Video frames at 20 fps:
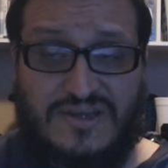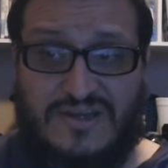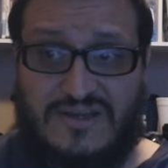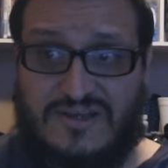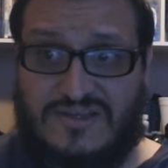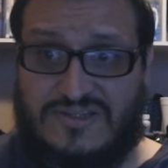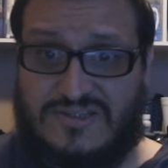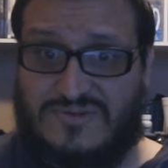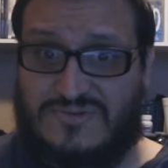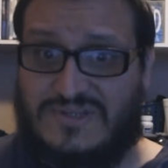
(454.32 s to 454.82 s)

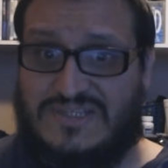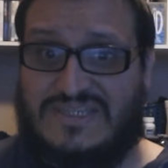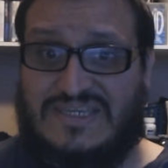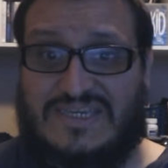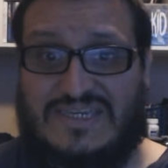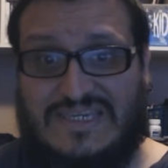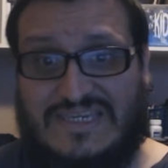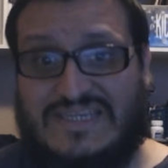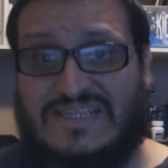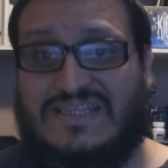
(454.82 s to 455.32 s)
So it's
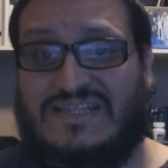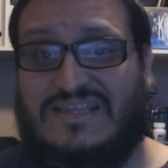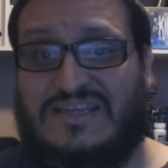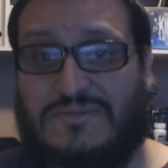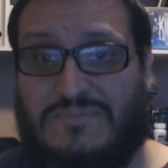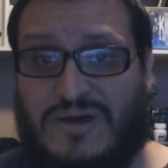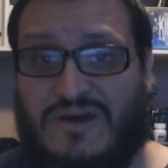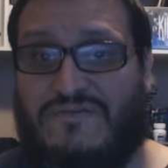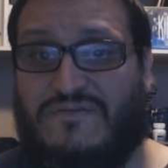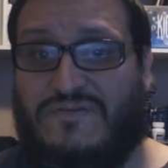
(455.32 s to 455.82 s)
easily
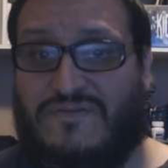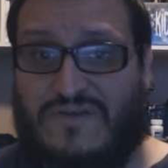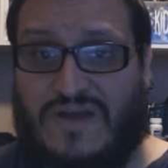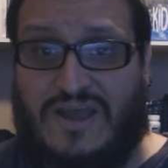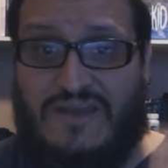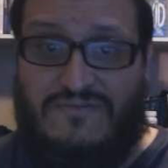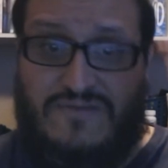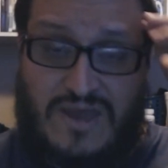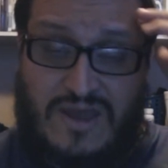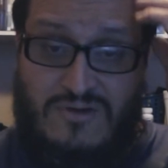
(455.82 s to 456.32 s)
about
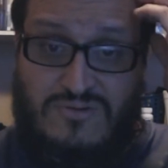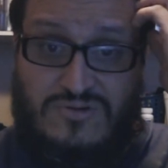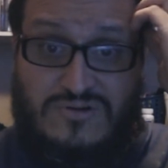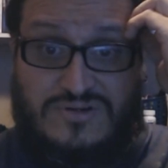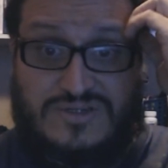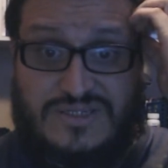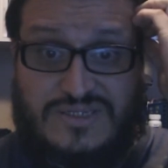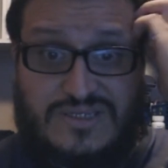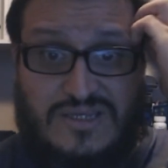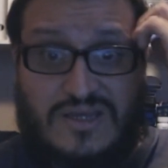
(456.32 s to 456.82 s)
5
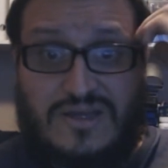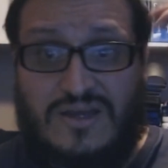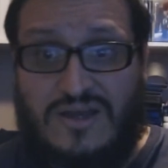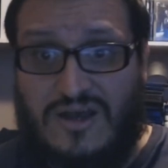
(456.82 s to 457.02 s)
hours